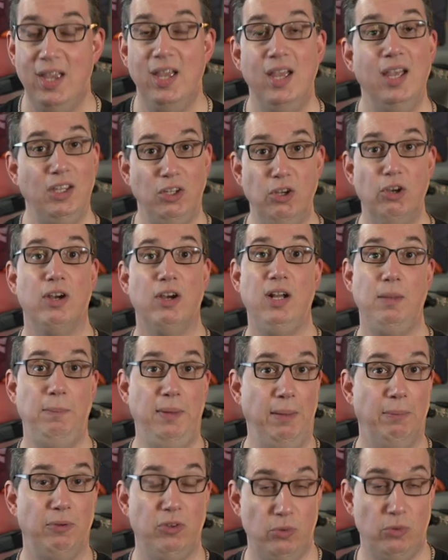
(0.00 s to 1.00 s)
You're going to be
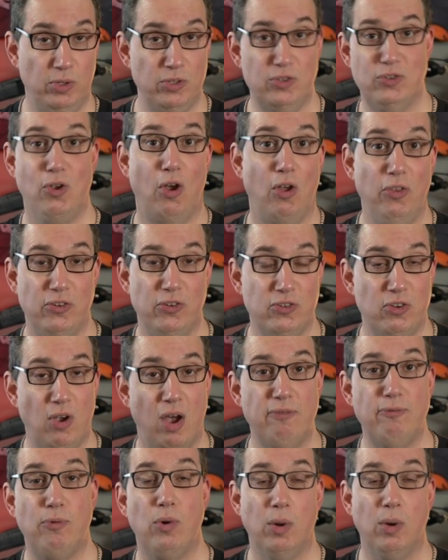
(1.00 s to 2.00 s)
able to install the
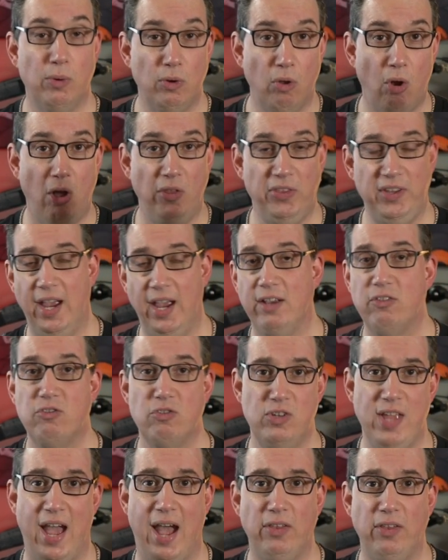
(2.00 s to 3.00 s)
software with all the extra
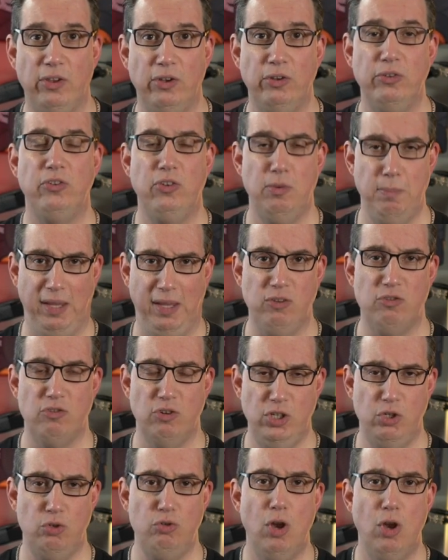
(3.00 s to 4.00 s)
downloads to make sure
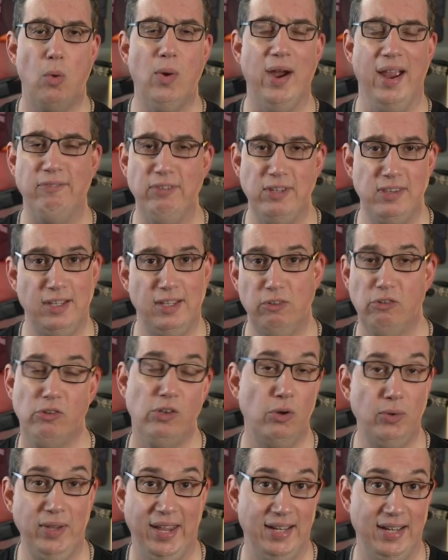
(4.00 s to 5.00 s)
you know where everything is
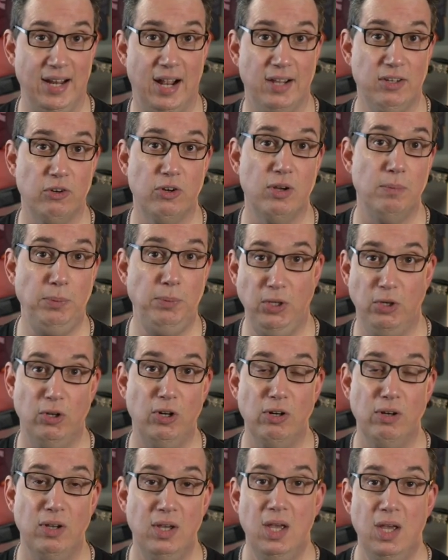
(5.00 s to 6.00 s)
located on your
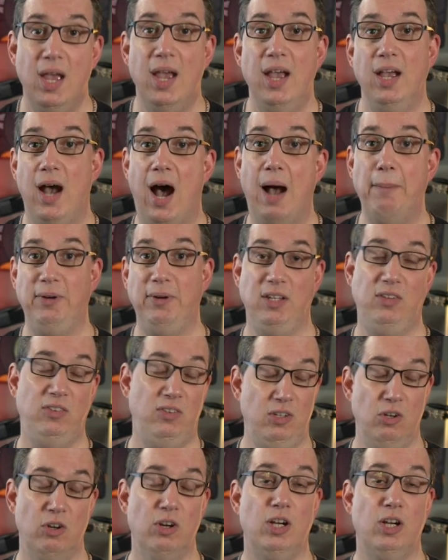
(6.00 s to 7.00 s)
computer. I'm going to,
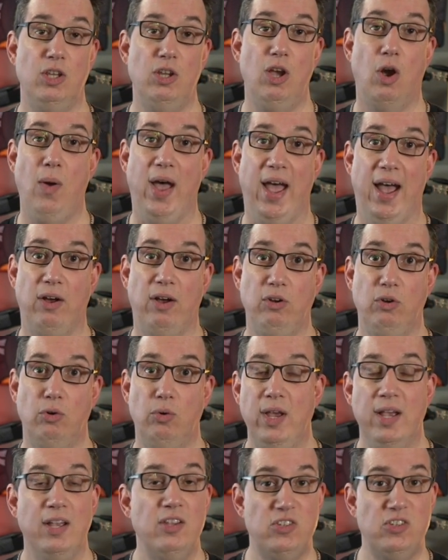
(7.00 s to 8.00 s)
you're going to know how to
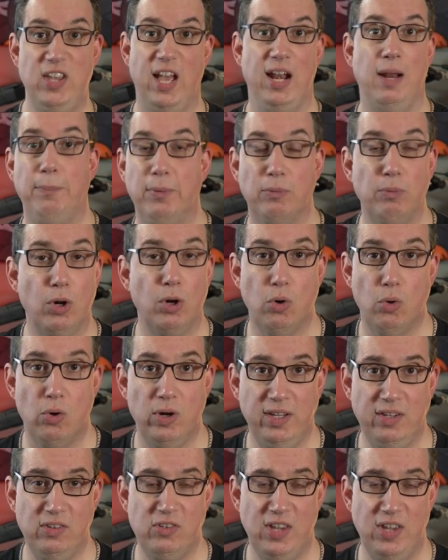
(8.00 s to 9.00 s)
set up a
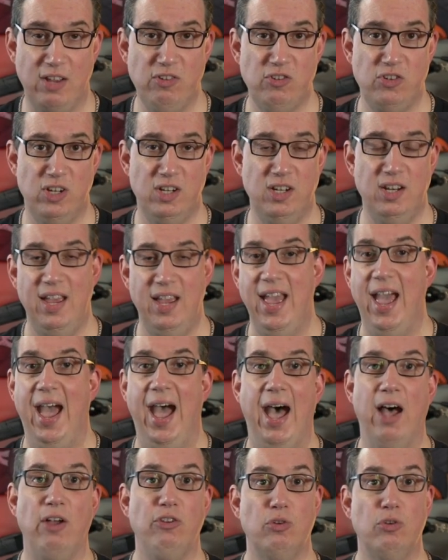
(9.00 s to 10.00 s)
recording session,
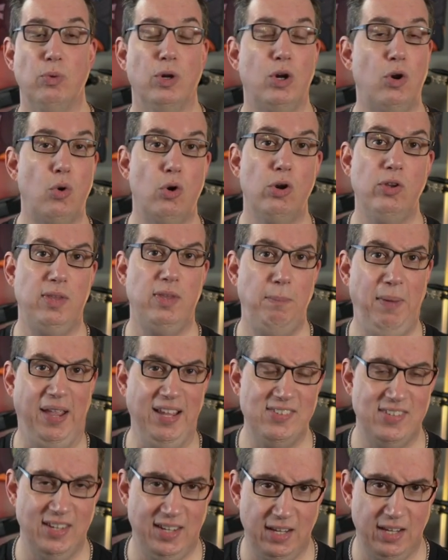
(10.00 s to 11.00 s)
how to record the
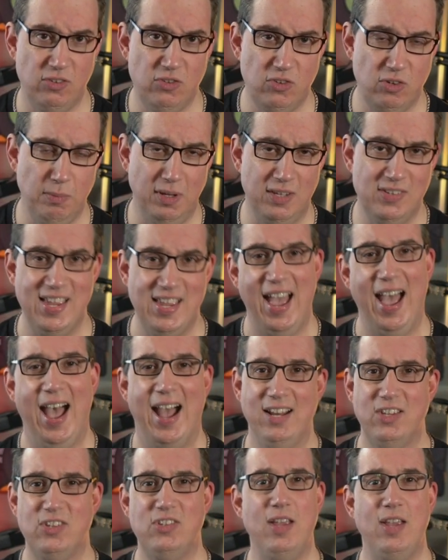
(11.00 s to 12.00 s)
basic instruments, how
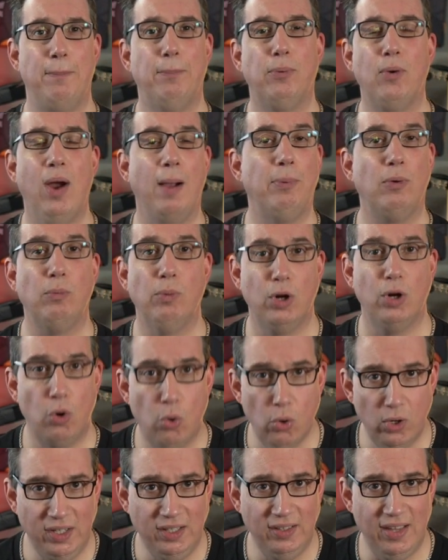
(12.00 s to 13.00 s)
to set proper
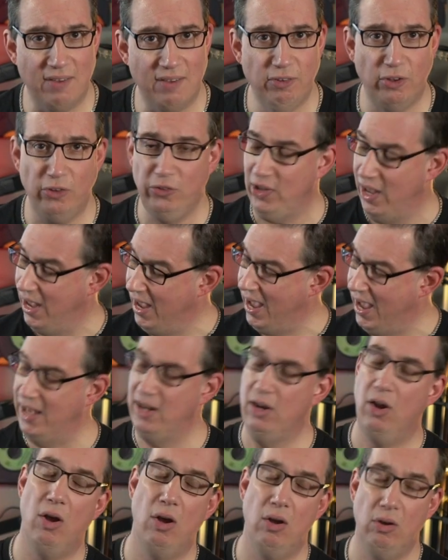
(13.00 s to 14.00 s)
recording levels, how to
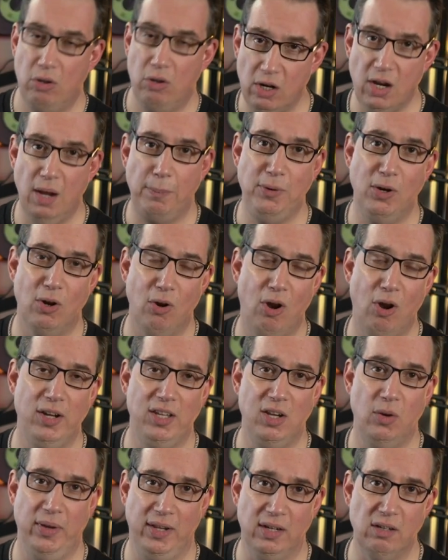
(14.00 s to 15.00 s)
hook up your
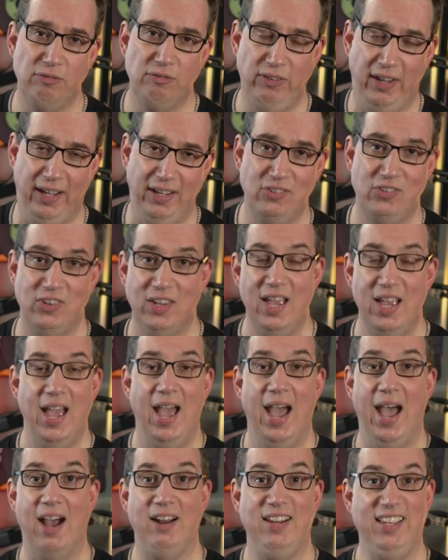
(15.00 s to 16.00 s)
audio interface,
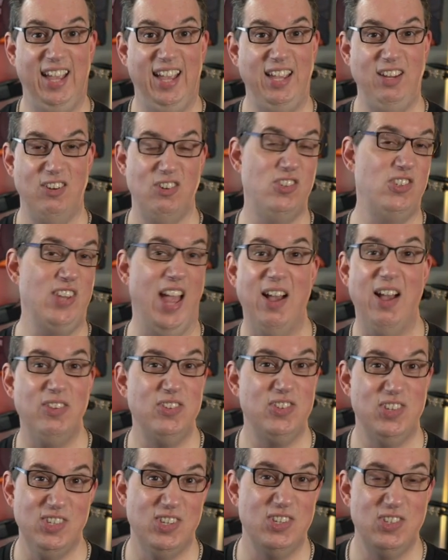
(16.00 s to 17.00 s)
how to get your sounds
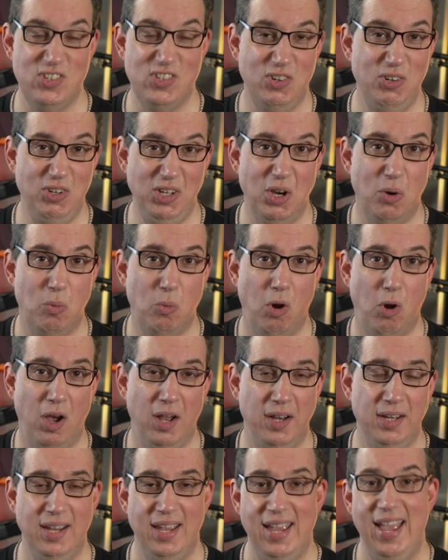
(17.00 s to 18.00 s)
into Studio
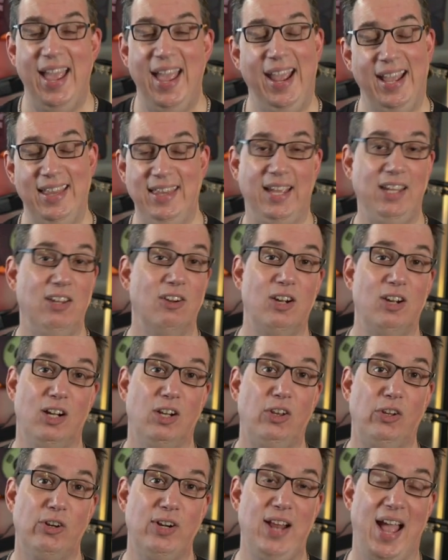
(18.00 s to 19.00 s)
One, and then you're going to
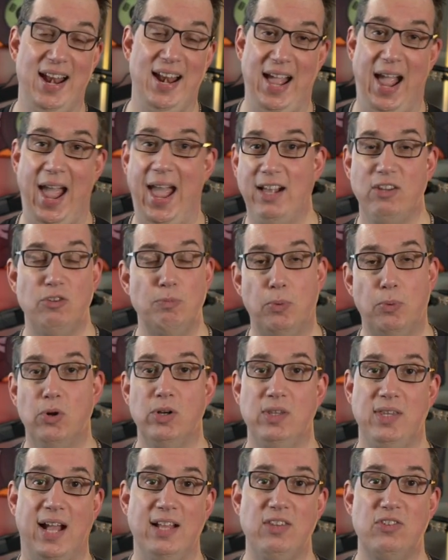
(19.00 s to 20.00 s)
learn how to export
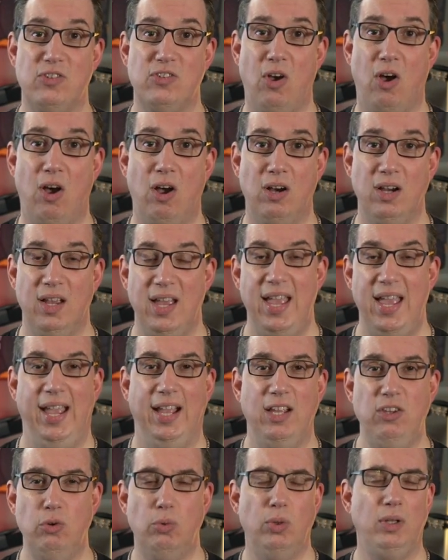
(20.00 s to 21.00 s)
that song
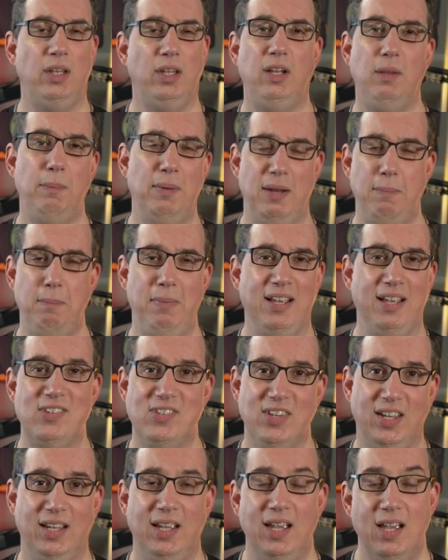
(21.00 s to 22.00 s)
and do a little bit of
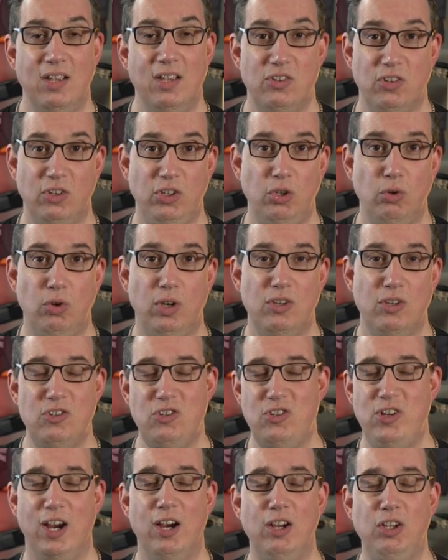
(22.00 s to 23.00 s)
mixing so you can
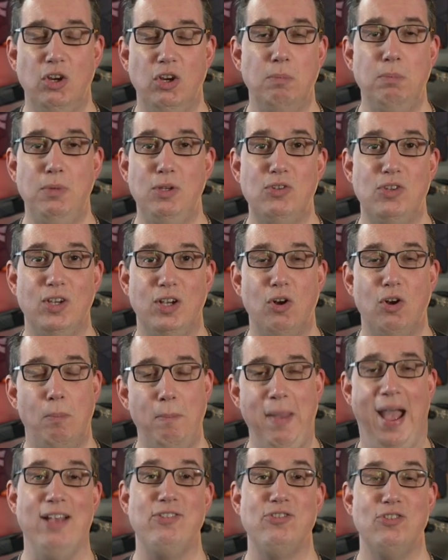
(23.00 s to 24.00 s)
share your musical
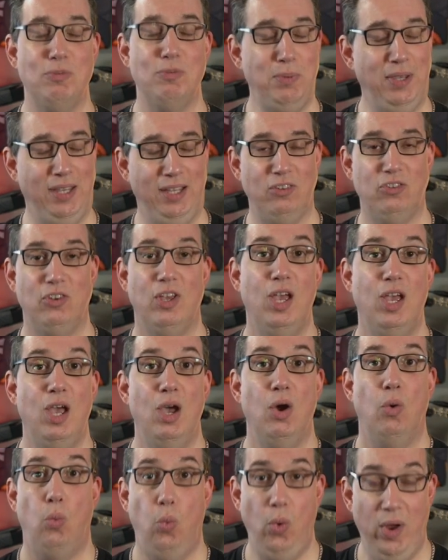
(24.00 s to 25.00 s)
masterpiece
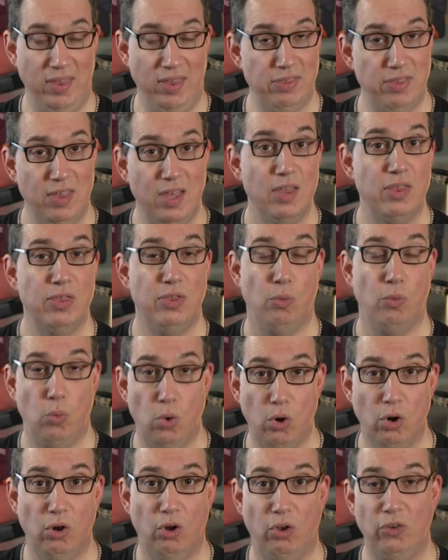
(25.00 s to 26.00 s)
with the
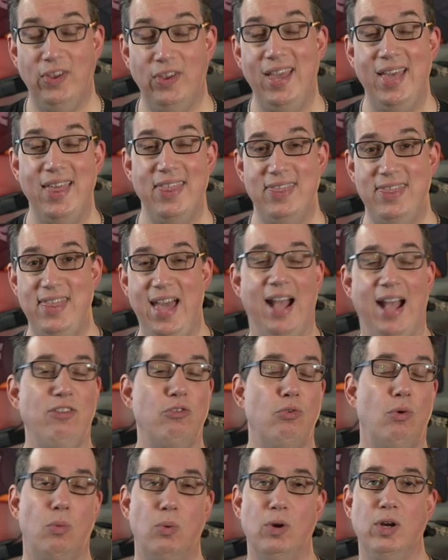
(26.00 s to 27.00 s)
world. That's
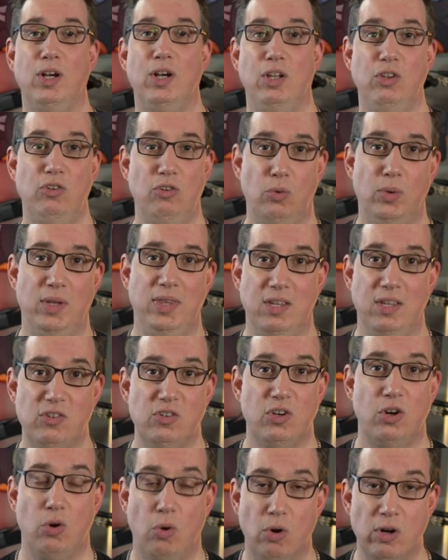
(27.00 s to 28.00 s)
what we're gonna do in this
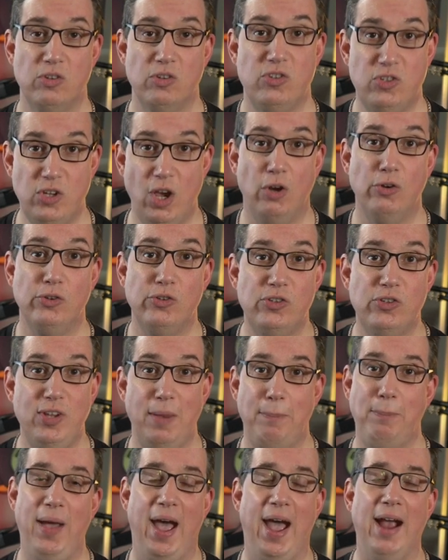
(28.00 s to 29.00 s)
course. So
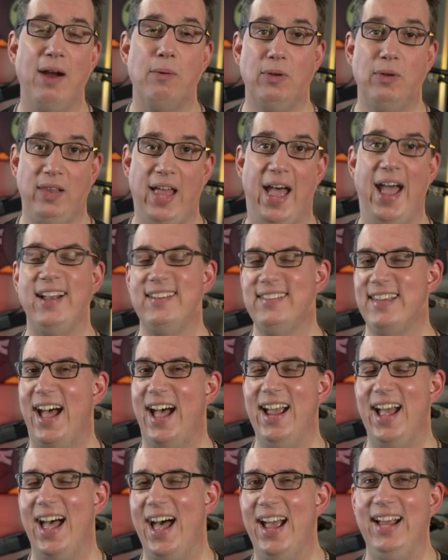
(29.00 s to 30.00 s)
sit back, relax. I
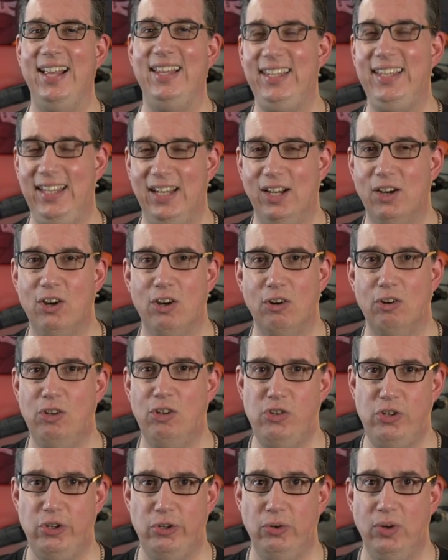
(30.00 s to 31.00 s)
highly encourage
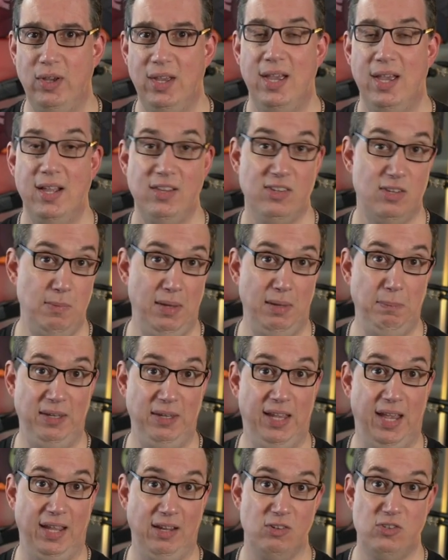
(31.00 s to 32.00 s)
you to maybe
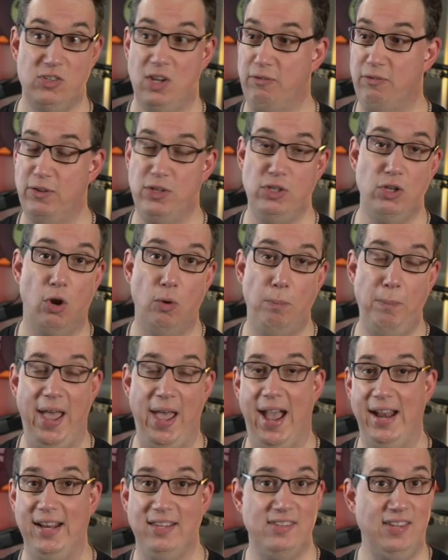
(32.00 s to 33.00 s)
get yourself a
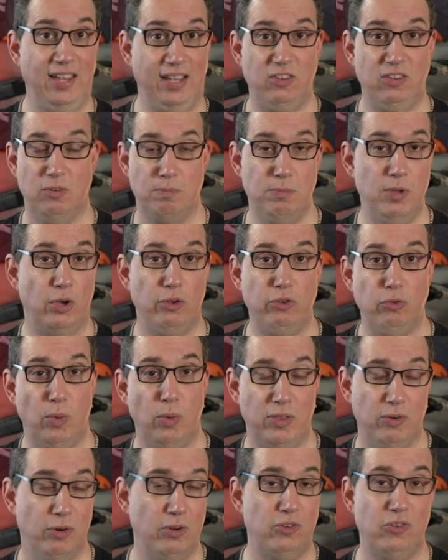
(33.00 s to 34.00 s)
notepad and take some notes,
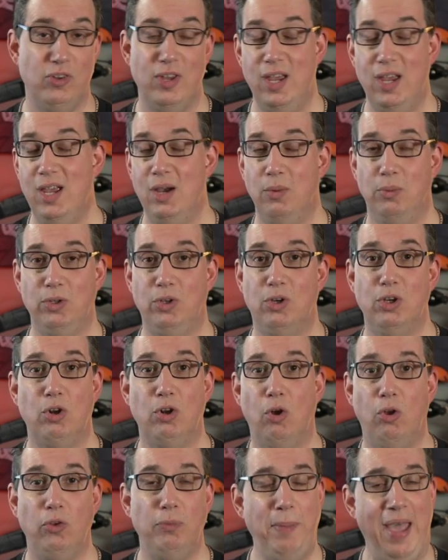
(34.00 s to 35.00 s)
whether it's with good
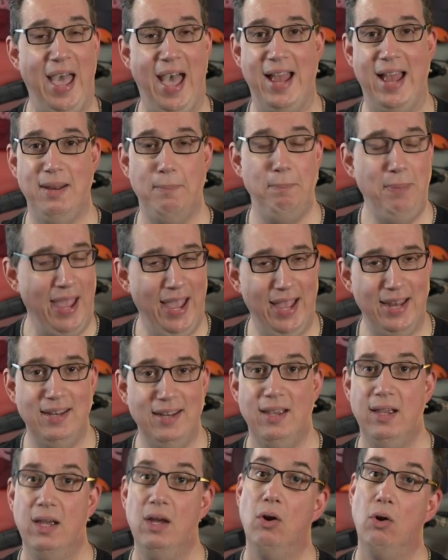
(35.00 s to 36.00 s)
old pad and pen
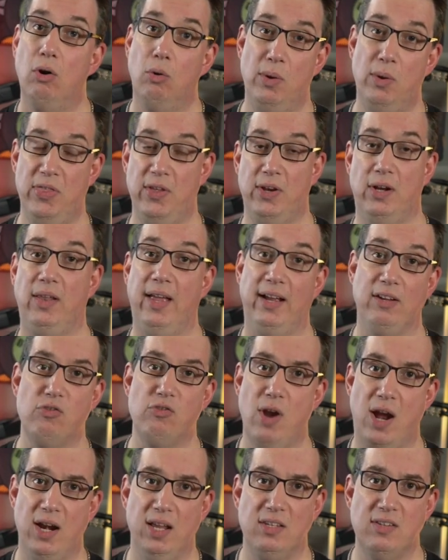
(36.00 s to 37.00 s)
or with an electronic
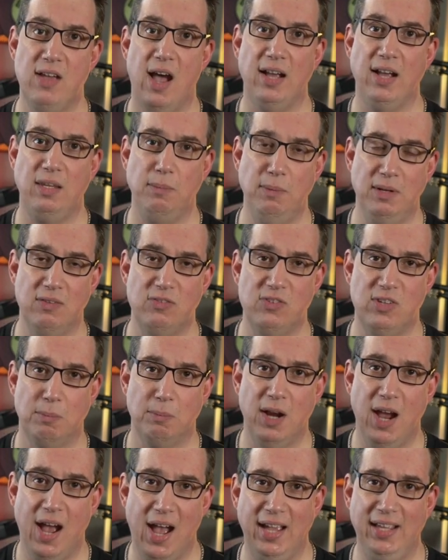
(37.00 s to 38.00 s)
document of some
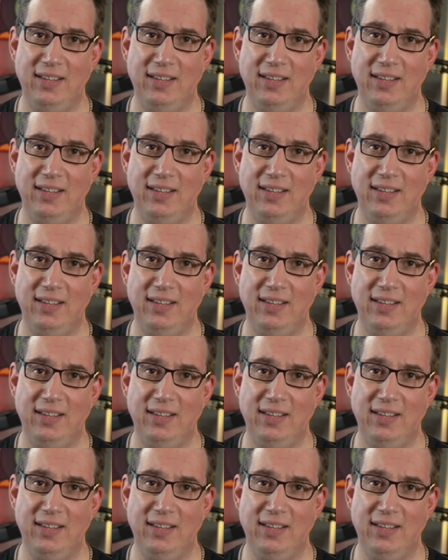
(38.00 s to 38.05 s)
kind.